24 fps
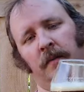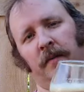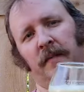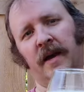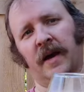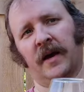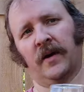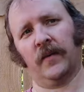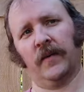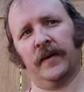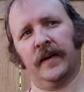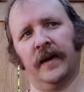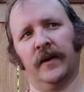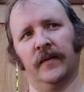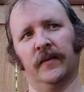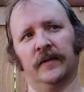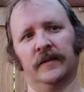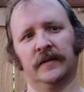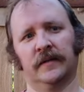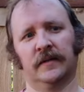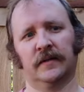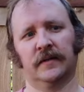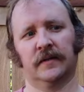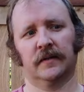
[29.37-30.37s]
Back when I
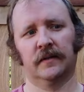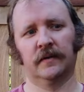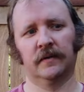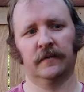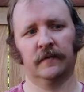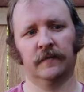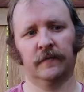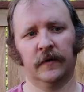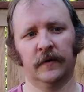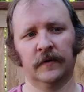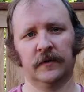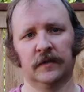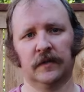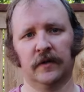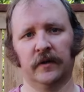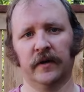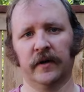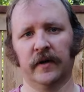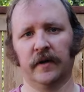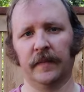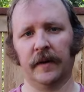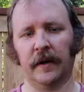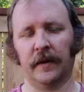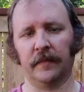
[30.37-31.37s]
was first
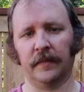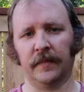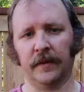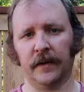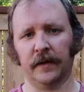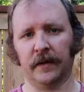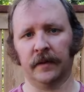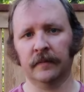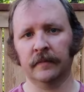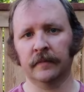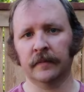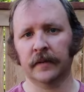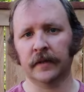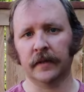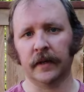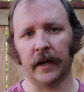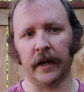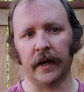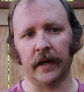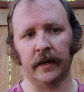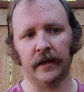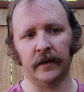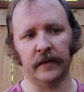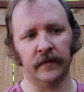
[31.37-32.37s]
learning about beer
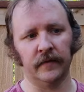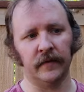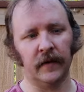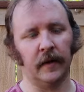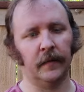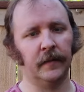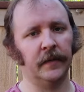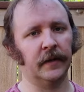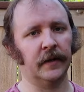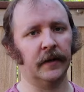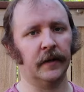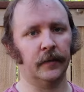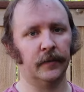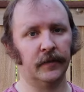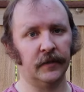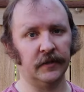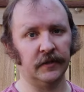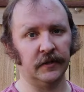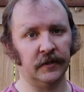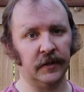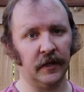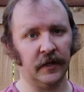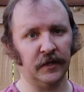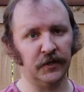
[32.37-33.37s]
and developing an
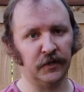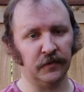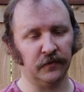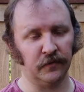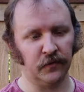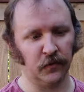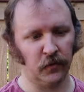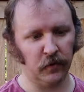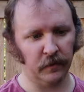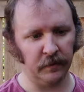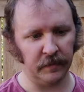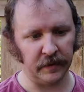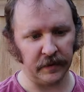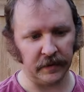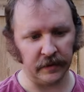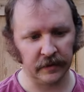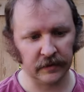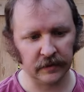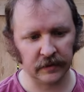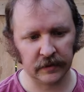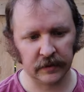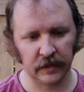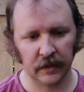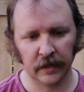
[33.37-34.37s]
appreciation for
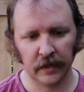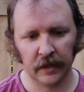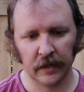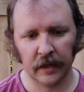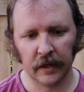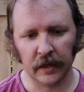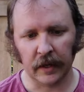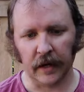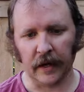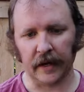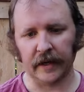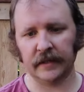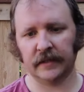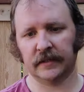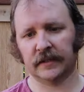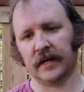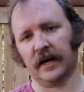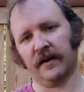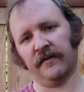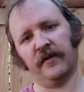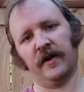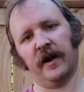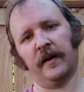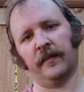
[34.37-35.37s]
beers, I
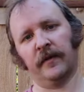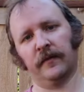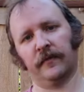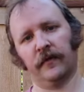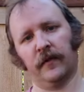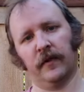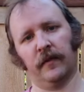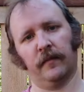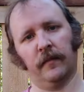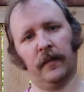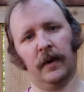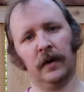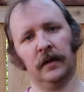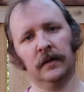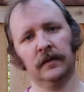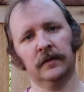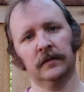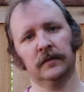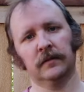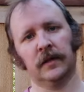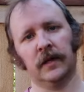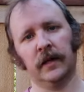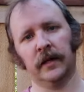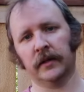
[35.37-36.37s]
discovered I preferred malt
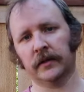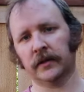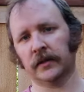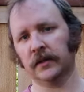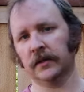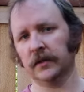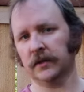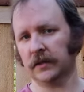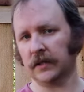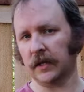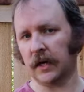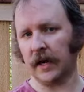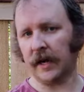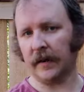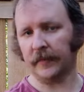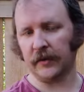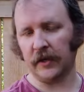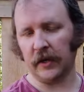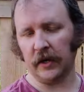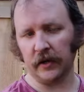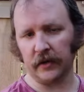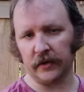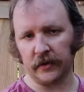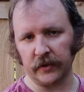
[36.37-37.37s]
characters to hop
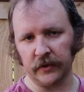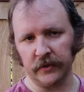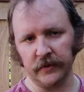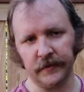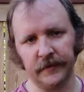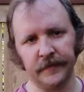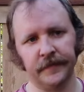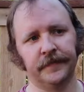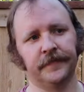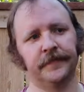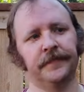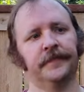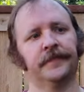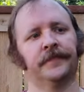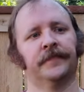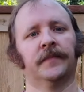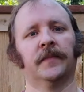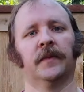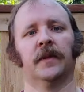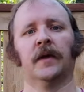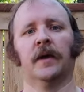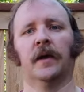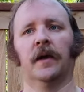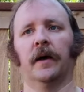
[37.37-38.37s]
characters.
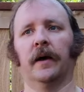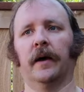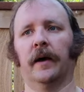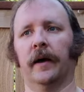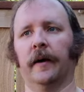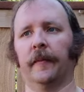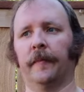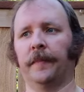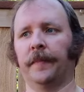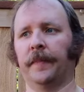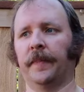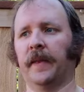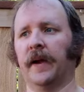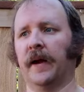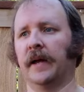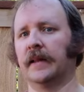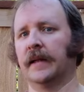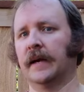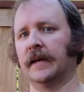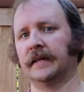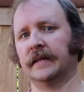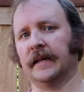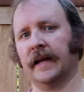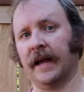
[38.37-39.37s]
I
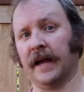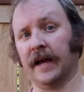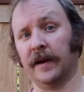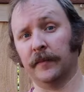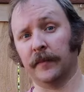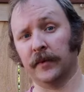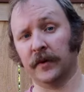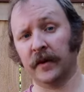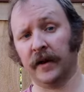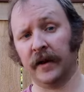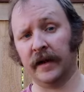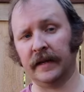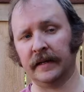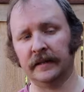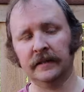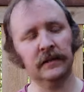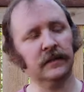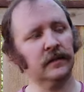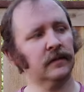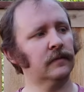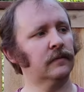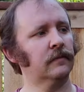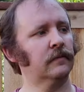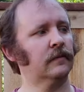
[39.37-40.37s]
liked amber
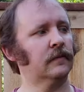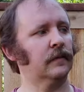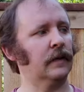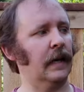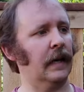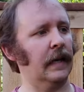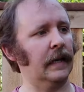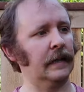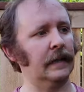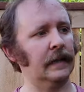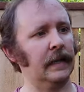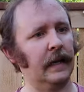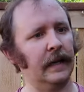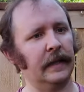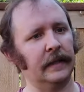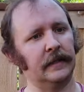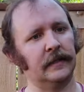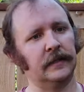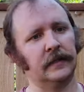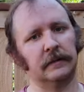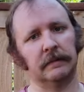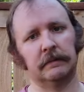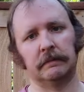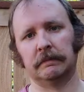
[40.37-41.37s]
ales. I
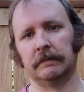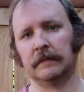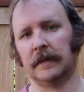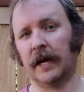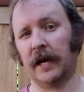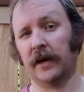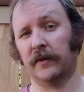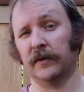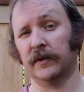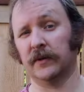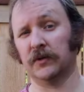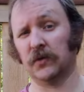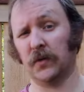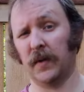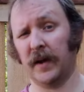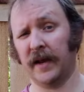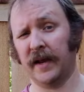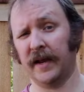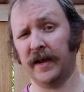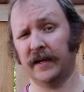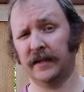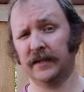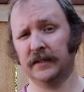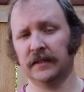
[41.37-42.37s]
liked Irish
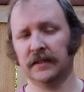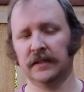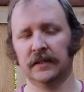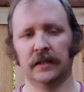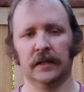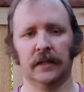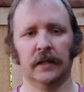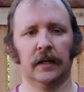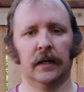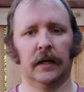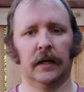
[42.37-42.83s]
red ales.